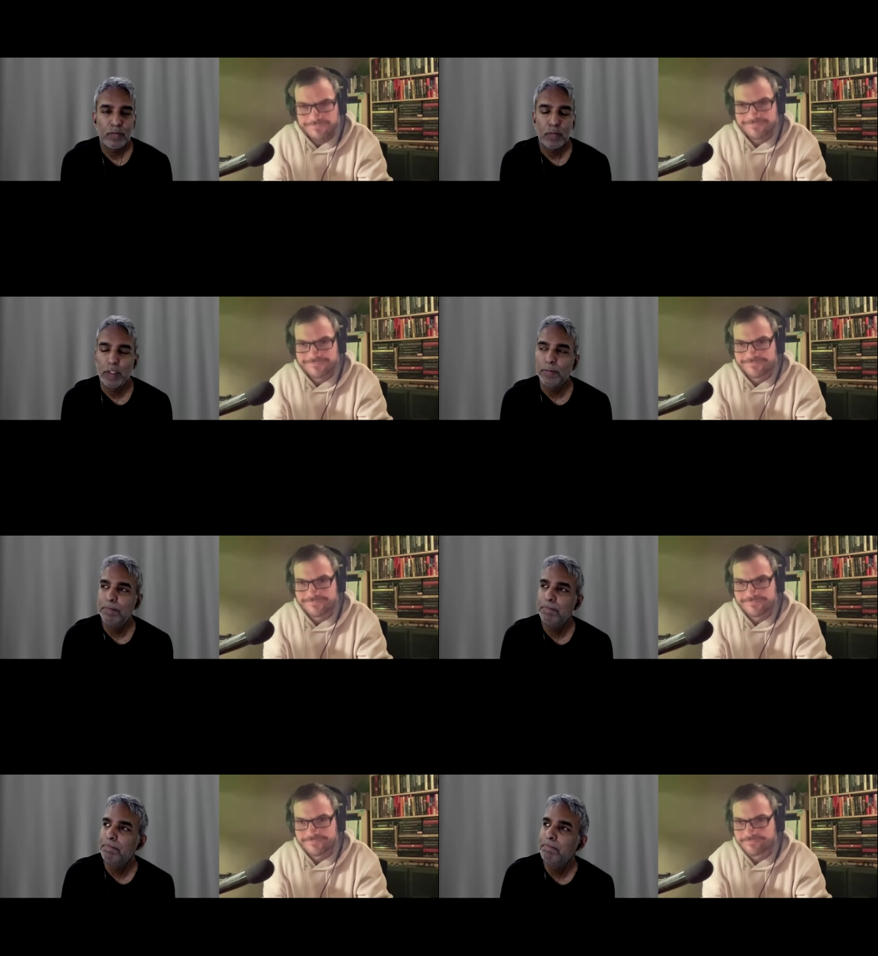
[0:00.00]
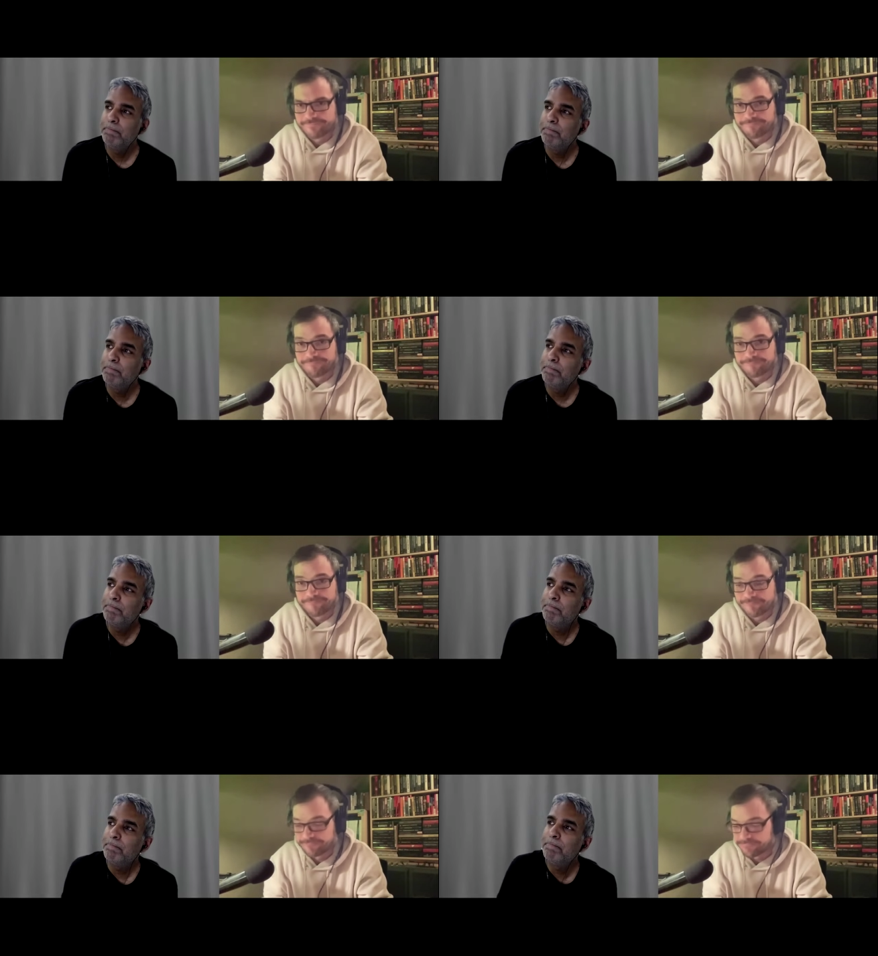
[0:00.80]
Speaker 1: Well,
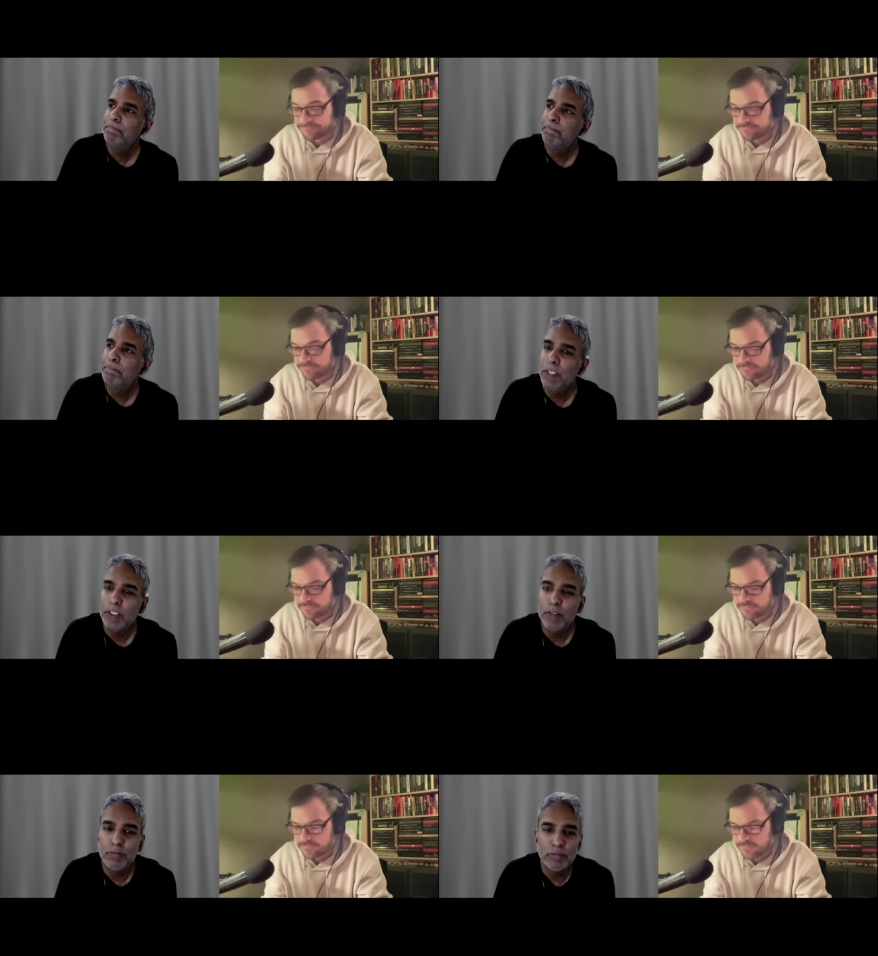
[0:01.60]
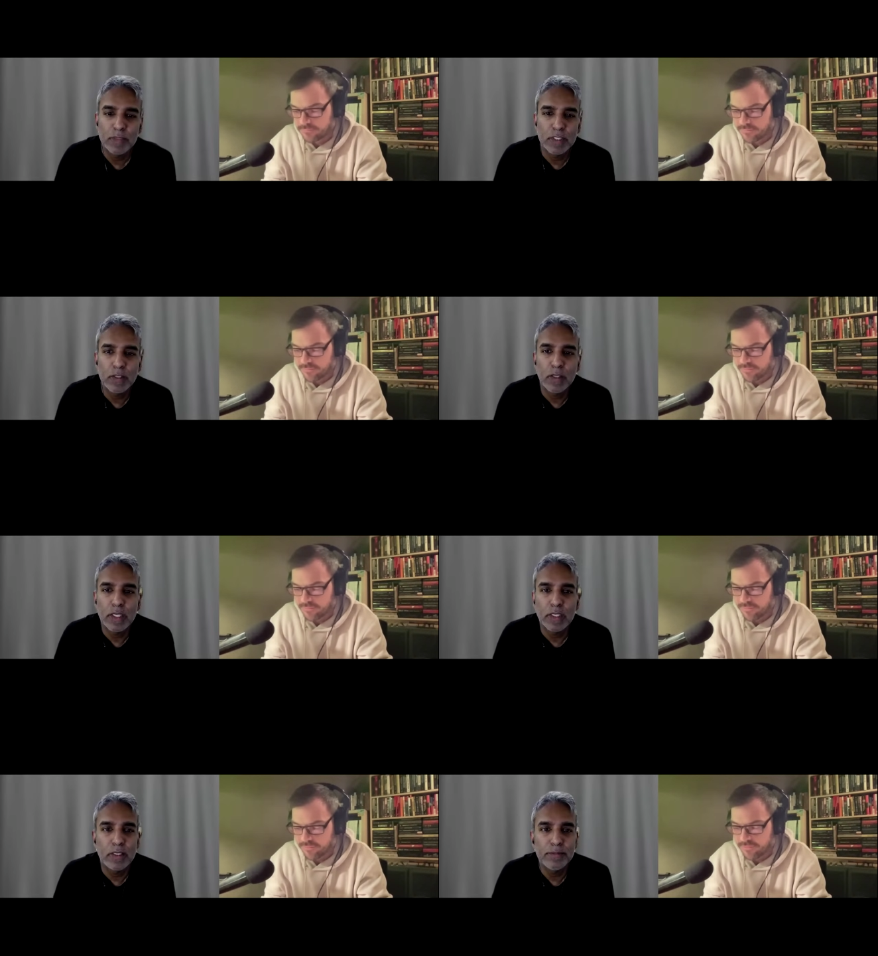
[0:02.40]
that's it. That's all
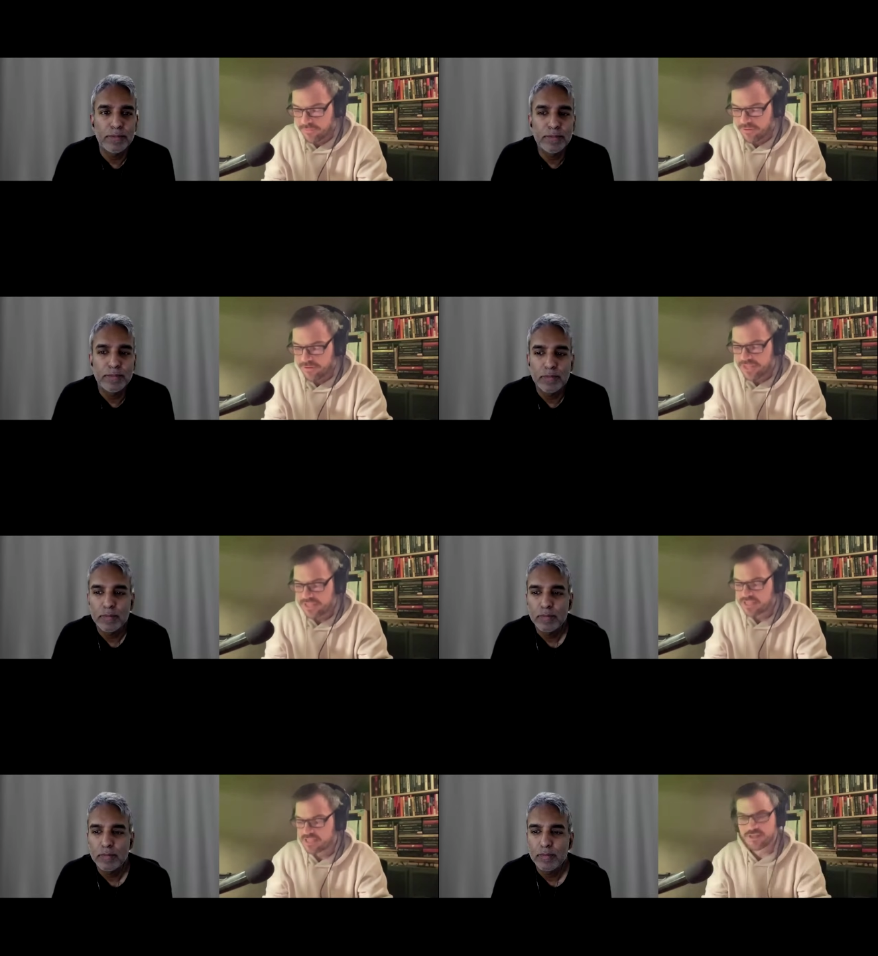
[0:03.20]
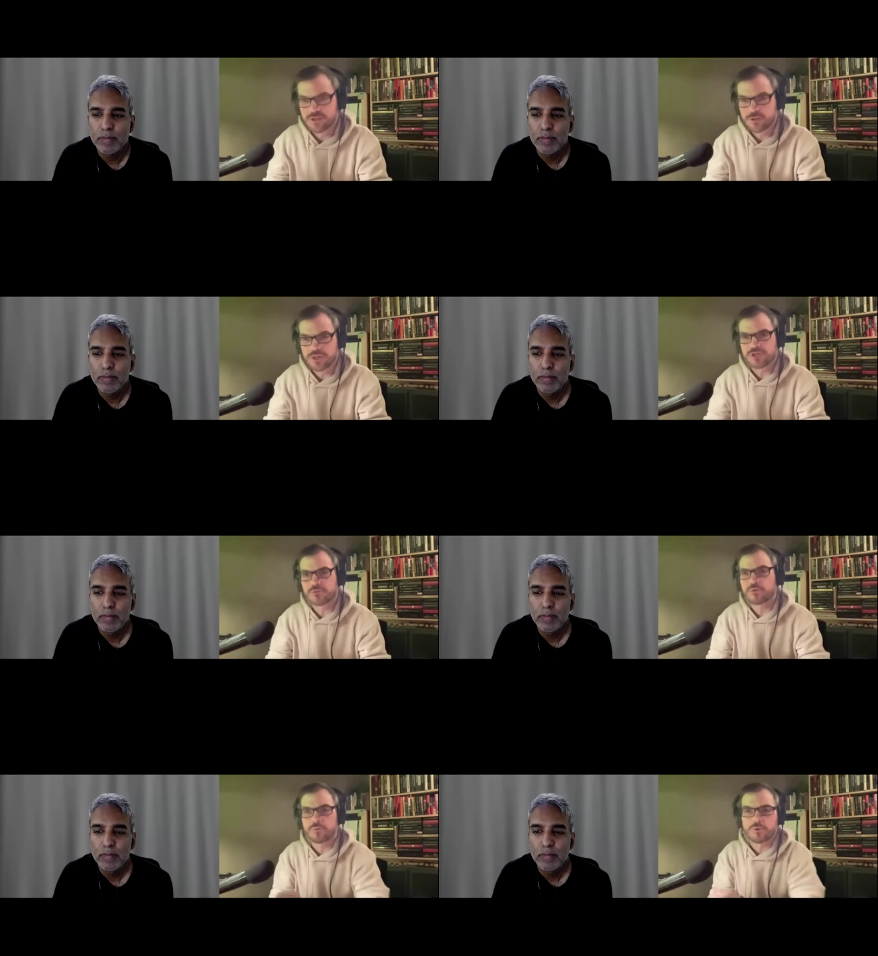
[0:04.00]
I got. That's
Speaker 2: the
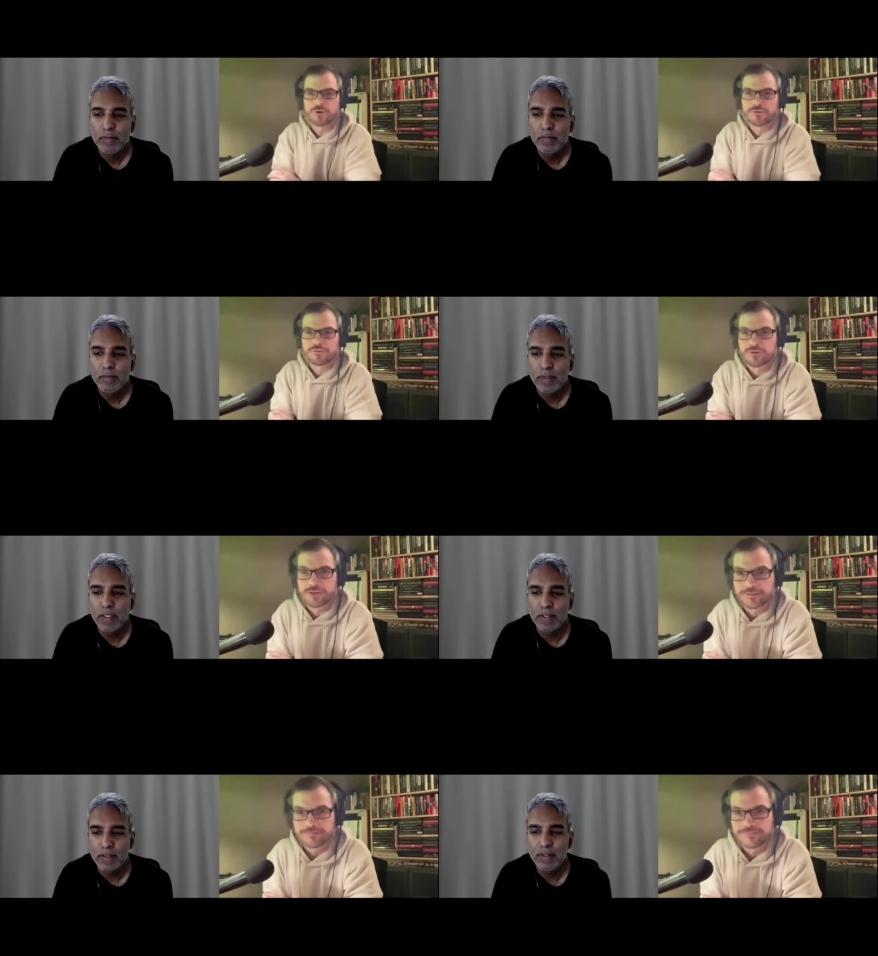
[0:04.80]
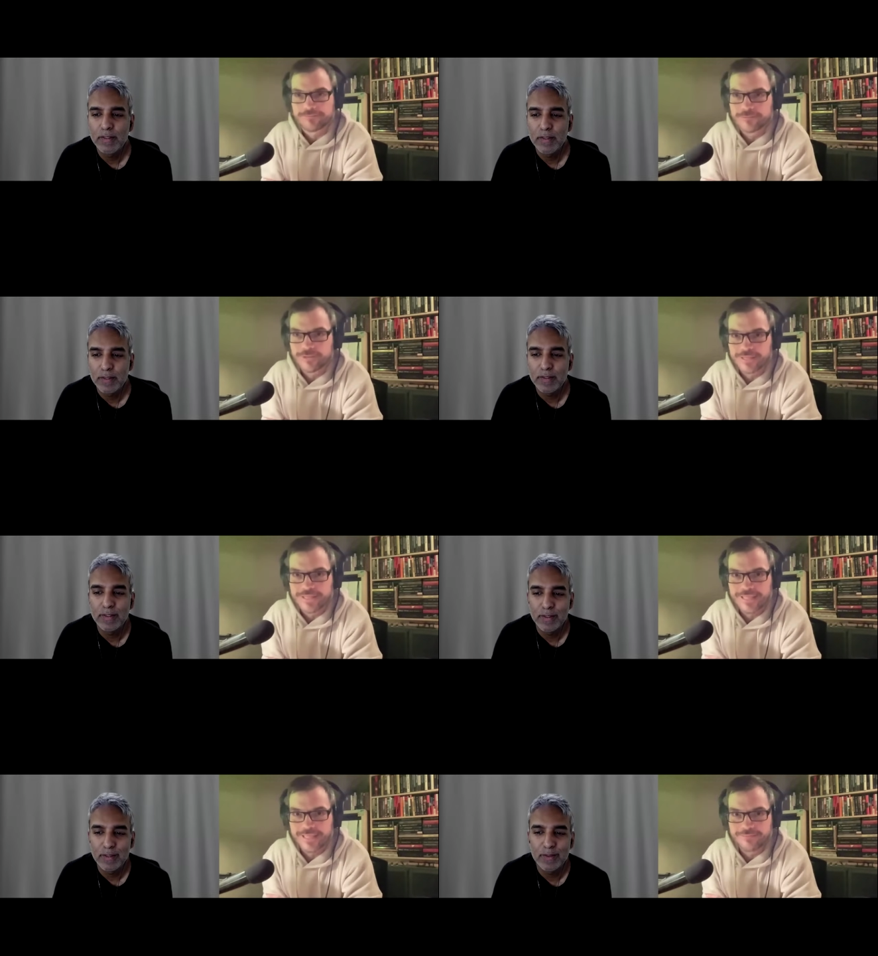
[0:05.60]
situation report for that's, for
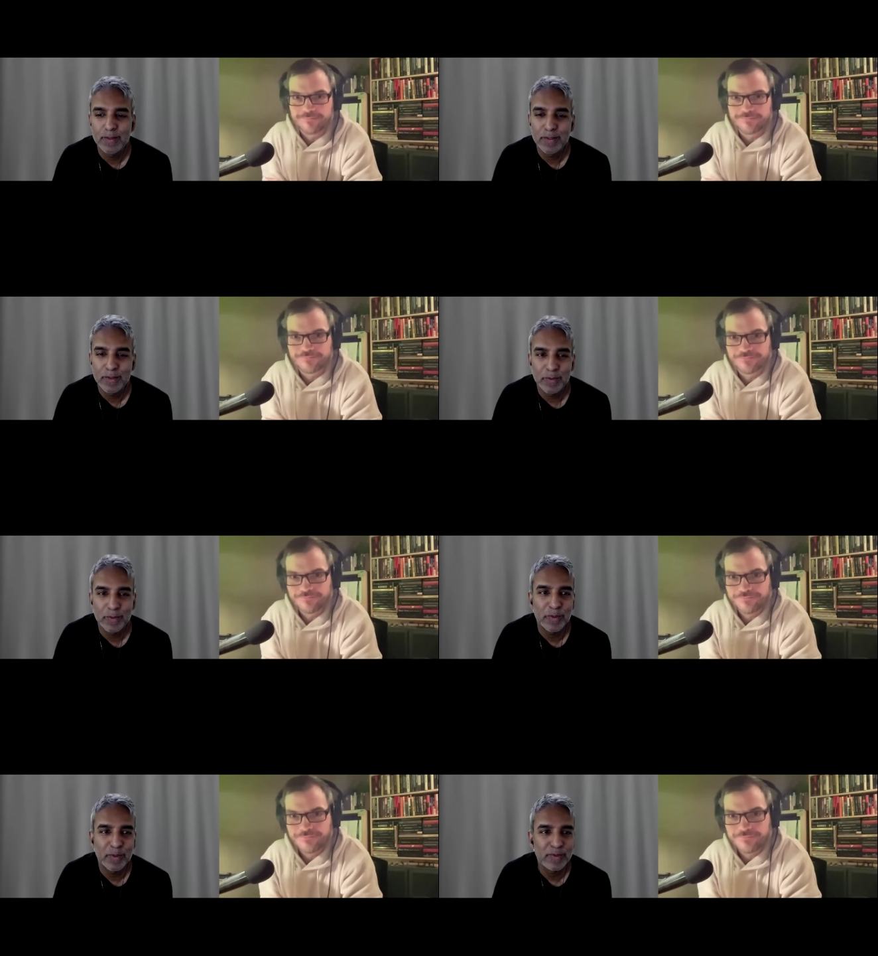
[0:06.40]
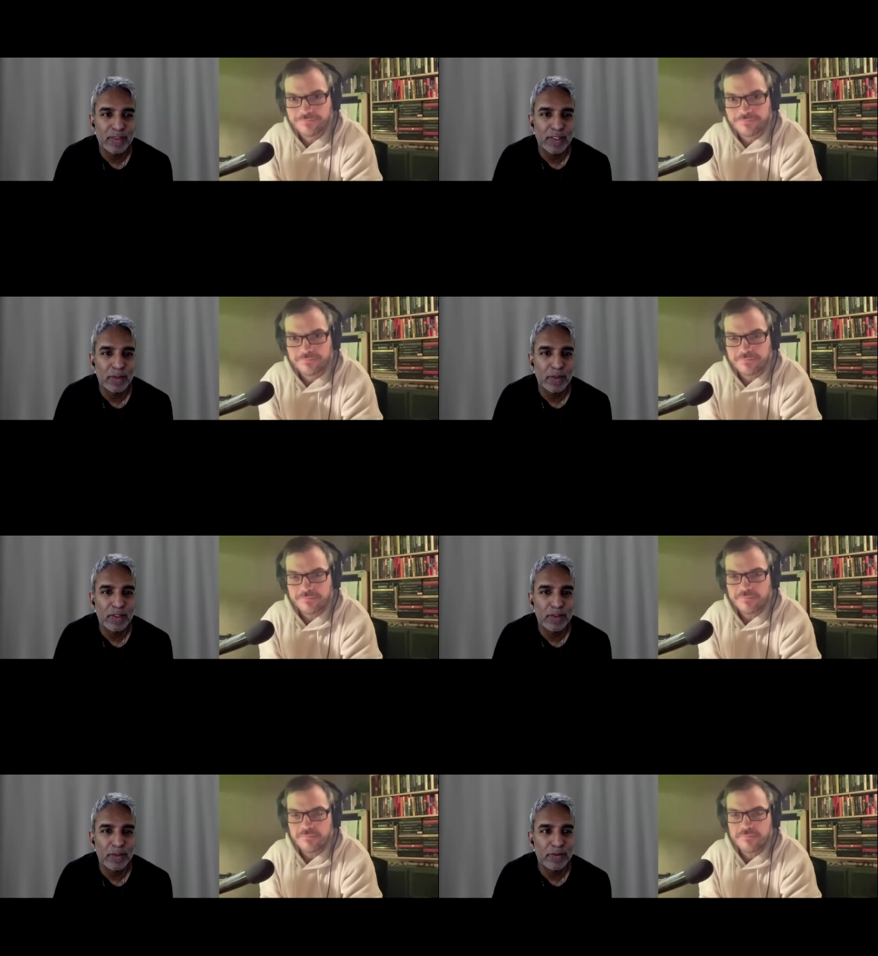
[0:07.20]
today.
Speaker 1: situation report for day
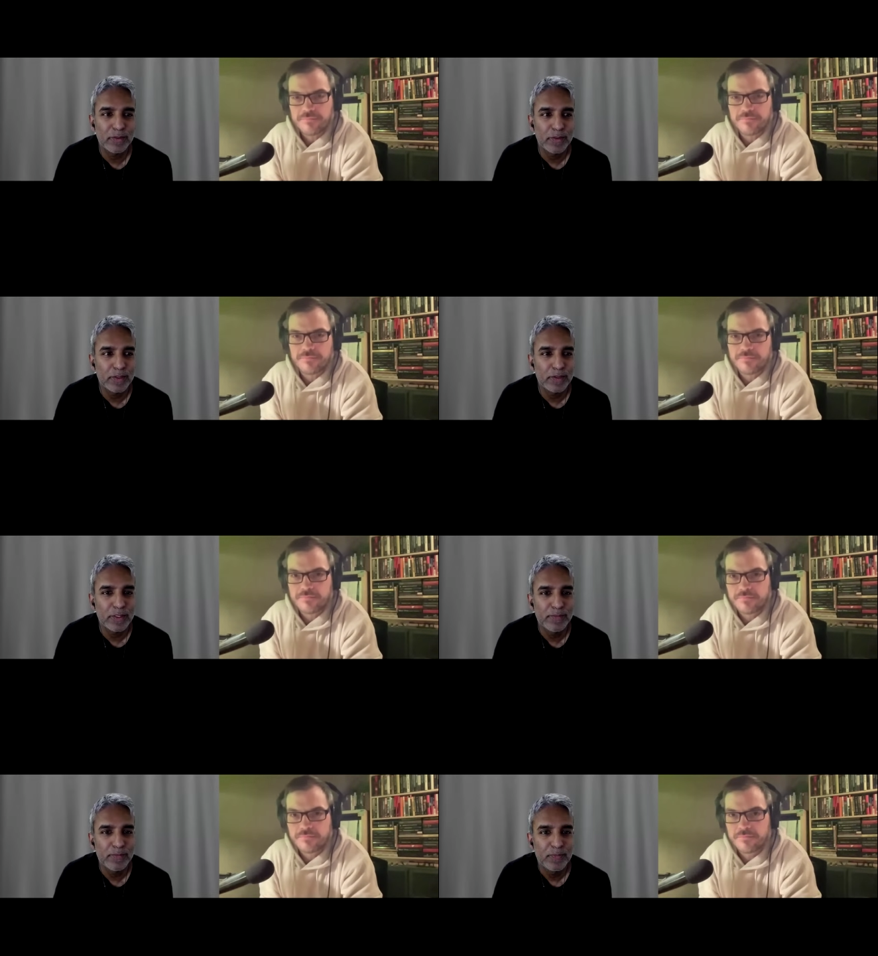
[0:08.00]
153